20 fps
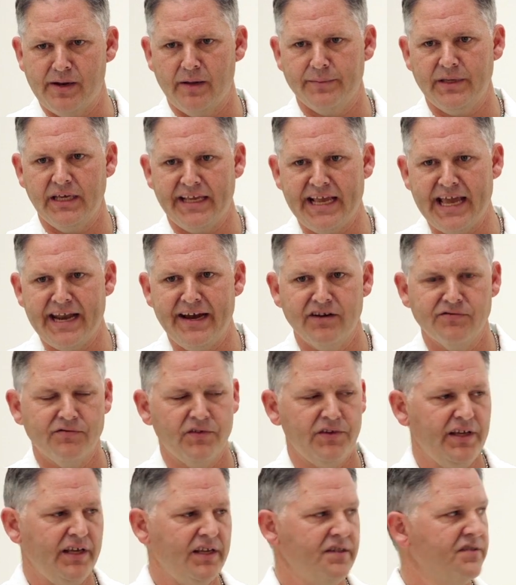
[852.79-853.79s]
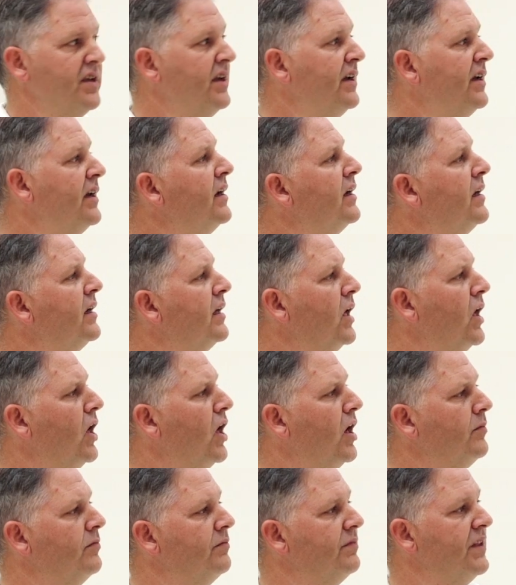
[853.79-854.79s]
be a candidate for these.
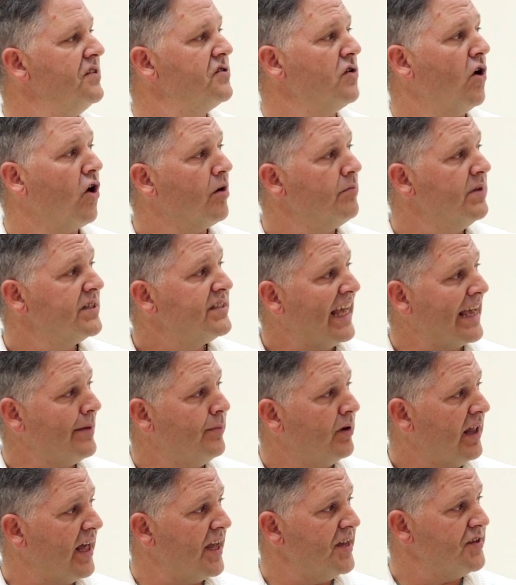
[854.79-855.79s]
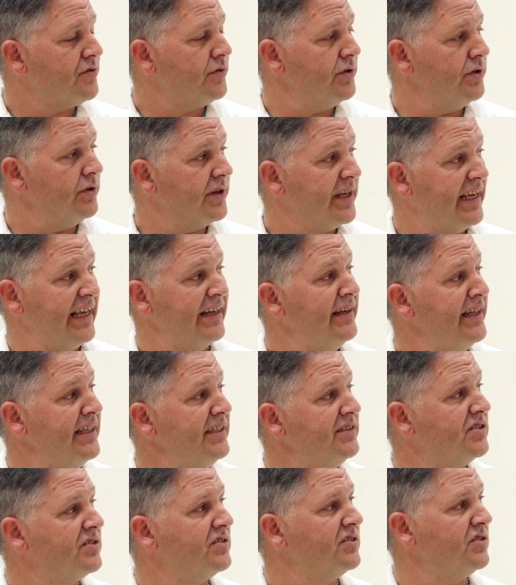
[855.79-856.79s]
These are metabolized through your
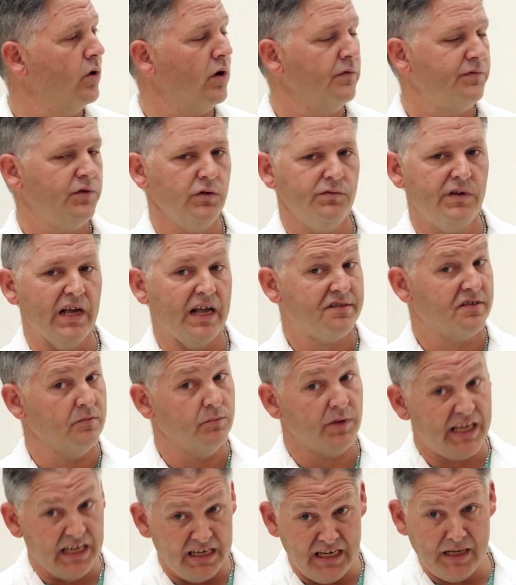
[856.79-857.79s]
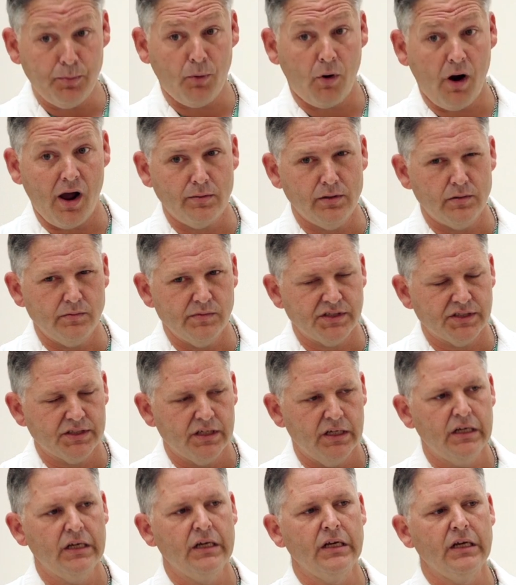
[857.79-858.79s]
kidneys, so if you've got some kidney problems,
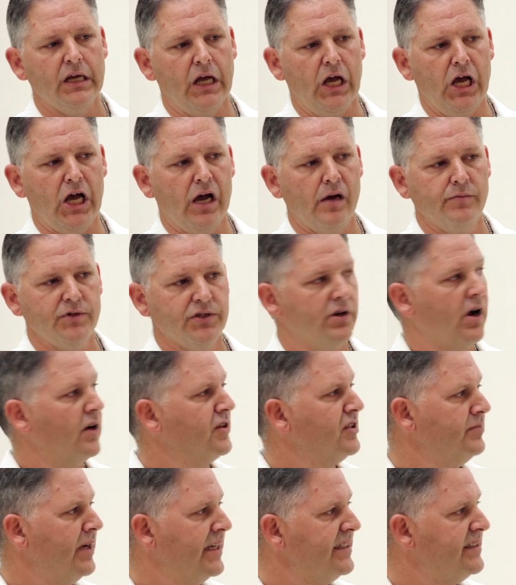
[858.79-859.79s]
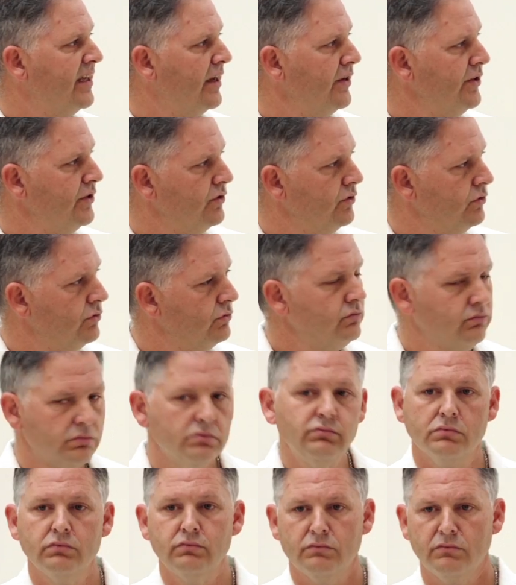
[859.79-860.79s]
your doctor may tell you,
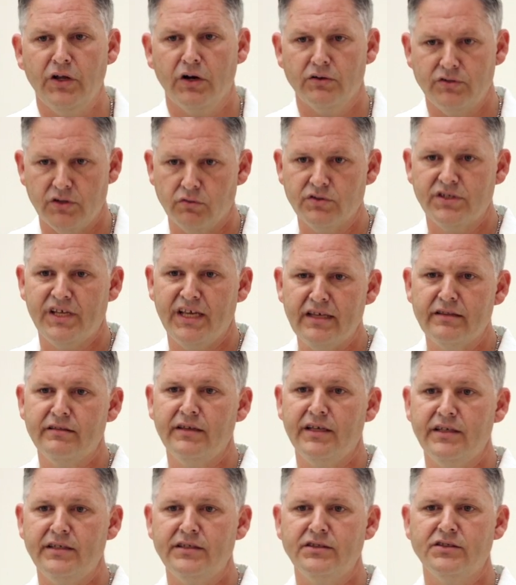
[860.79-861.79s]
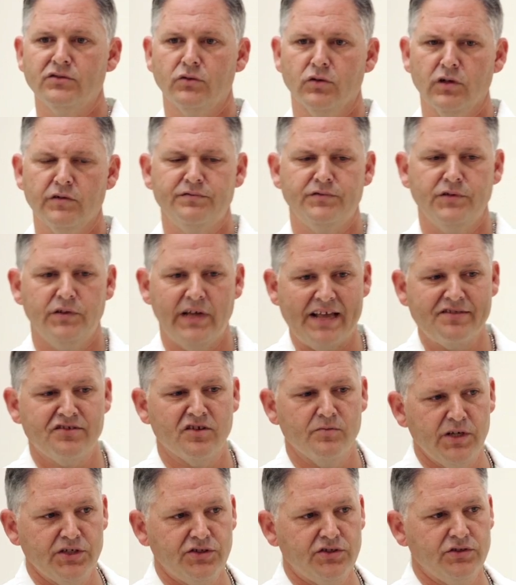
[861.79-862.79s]
you know, don't take these, or if you had
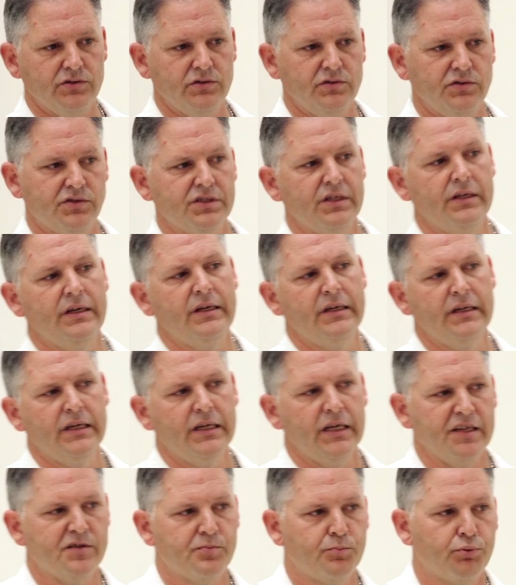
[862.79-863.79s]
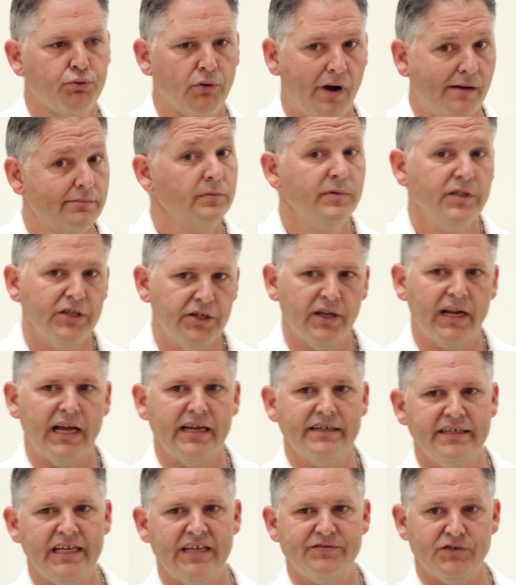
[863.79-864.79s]
some issues, it's probably a good
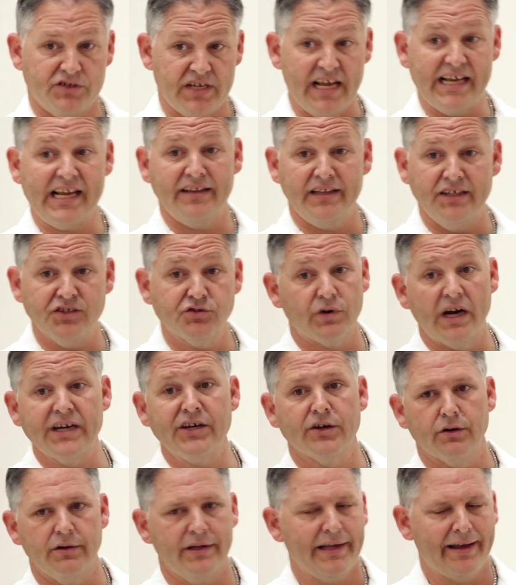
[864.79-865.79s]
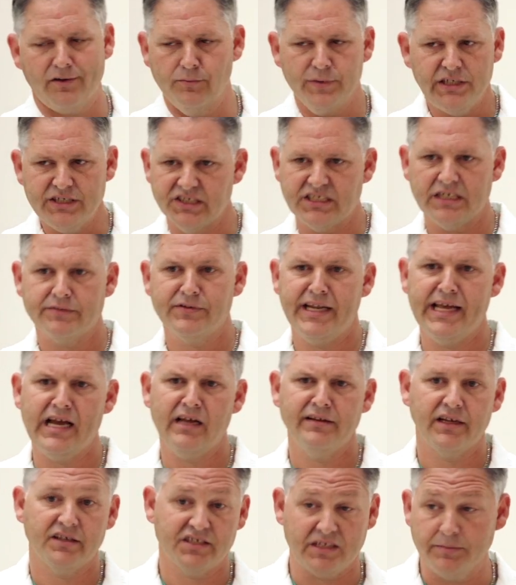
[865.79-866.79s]
idea if you're taking these regularly. I don't mean just every now
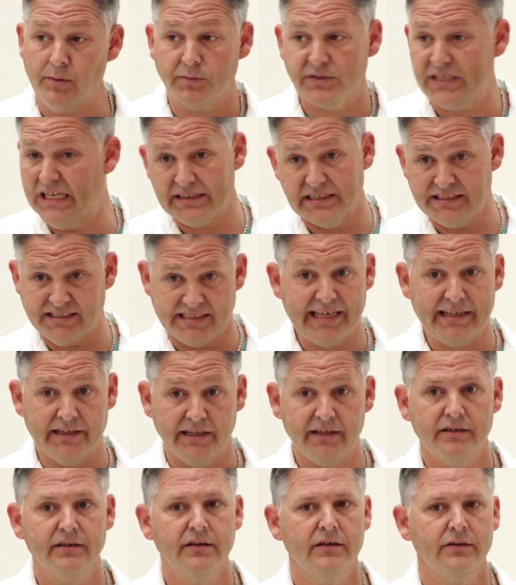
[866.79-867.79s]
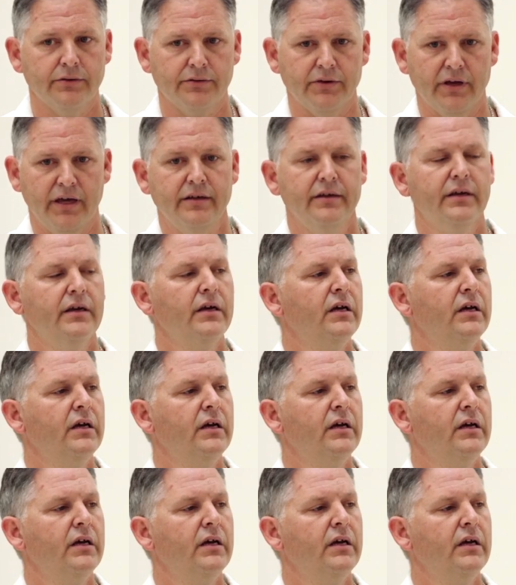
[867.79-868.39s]
and then, because some people take these daily, okay?